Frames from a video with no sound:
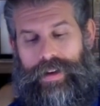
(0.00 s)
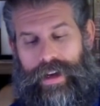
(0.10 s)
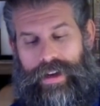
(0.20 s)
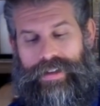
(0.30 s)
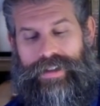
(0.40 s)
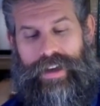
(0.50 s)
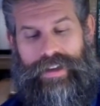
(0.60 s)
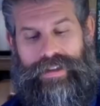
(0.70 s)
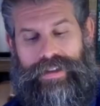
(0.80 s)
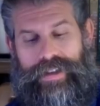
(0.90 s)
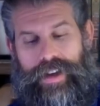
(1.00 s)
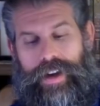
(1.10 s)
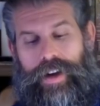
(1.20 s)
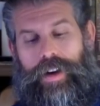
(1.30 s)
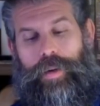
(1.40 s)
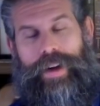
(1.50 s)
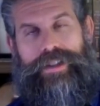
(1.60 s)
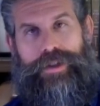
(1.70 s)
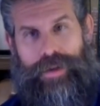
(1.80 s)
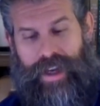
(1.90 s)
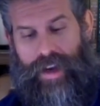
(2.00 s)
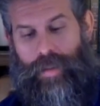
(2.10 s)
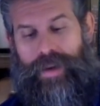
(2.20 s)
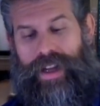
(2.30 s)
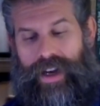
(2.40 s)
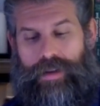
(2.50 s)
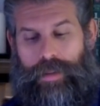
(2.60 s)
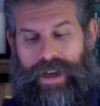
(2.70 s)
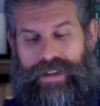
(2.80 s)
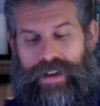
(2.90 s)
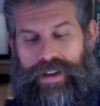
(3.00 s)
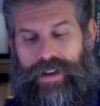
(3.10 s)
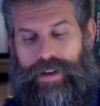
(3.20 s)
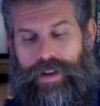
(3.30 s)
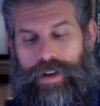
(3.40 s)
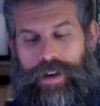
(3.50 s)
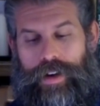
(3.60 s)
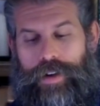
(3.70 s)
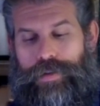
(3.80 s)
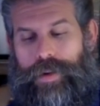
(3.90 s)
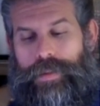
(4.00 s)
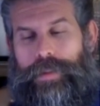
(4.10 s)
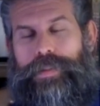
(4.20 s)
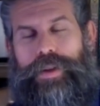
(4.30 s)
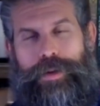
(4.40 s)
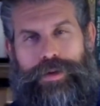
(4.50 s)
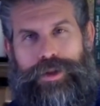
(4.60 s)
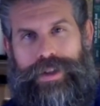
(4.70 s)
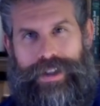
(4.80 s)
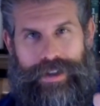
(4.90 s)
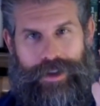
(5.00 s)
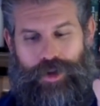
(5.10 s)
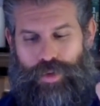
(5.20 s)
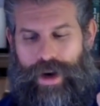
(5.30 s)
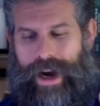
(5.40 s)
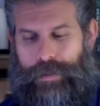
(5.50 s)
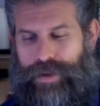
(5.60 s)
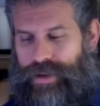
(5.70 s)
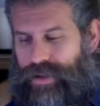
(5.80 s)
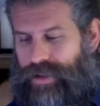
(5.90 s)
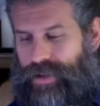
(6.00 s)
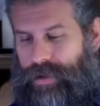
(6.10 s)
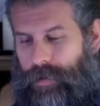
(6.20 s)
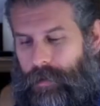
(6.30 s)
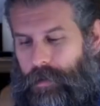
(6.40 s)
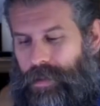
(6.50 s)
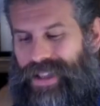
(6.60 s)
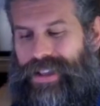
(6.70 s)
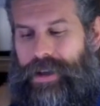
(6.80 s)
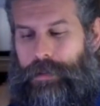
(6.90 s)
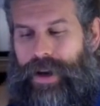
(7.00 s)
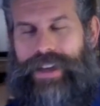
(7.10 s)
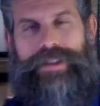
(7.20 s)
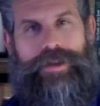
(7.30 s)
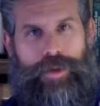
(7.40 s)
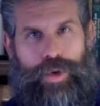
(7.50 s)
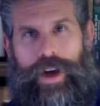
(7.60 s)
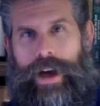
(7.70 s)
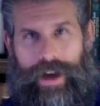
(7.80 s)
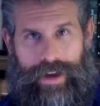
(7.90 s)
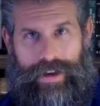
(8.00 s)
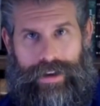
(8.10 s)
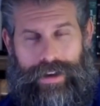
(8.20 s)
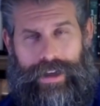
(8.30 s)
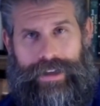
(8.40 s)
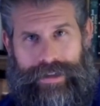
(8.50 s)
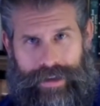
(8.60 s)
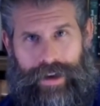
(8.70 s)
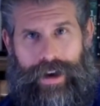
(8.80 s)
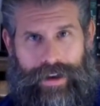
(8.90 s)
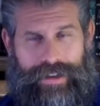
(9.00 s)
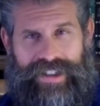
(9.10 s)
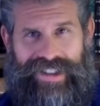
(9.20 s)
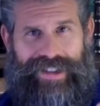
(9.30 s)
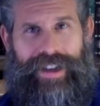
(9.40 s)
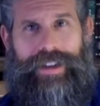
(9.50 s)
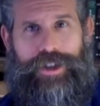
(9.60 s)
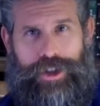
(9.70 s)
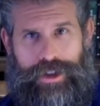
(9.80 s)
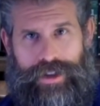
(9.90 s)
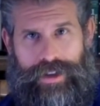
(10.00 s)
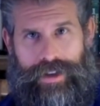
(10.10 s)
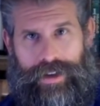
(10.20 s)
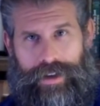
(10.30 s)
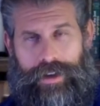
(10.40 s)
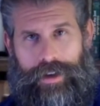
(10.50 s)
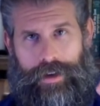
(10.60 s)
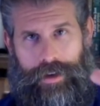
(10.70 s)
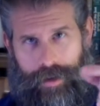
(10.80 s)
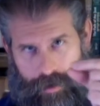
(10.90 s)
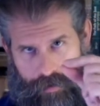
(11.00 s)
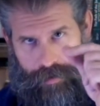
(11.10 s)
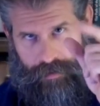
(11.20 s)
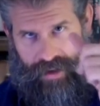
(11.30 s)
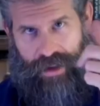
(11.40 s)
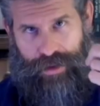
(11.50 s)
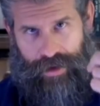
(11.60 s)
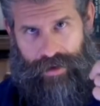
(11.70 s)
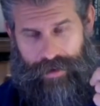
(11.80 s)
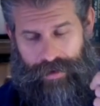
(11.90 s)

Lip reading: And it says, whence you came, minayin bata, from a putrid drop. Mitipa srucha. Serach is stench. You're from nothing.